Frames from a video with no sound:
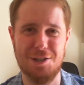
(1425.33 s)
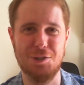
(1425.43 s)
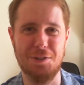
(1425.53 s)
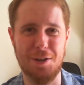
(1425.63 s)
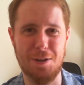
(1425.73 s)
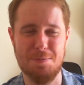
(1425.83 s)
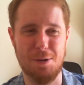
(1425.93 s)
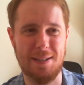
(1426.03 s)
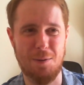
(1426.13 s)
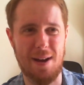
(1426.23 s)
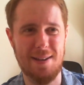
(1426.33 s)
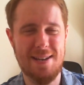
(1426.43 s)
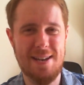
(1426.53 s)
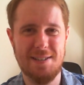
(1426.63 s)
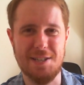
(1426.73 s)
I shouldn't do. That's probably quite
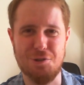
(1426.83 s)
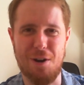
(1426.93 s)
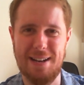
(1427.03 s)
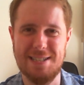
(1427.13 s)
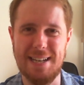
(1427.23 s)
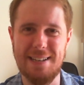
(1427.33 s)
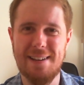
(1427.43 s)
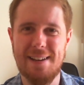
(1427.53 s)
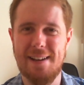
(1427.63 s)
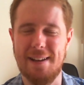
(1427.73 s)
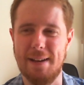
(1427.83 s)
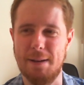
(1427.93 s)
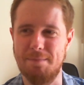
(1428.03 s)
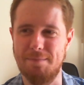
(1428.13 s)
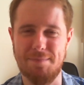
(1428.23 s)
distracting.
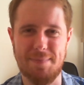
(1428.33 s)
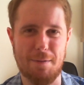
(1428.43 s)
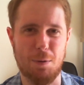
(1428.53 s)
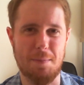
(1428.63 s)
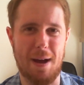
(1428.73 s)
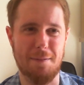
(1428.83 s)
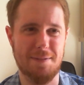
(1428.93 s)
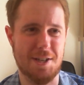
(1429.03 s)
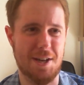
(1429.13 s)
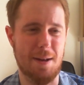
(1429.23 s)
They have one about,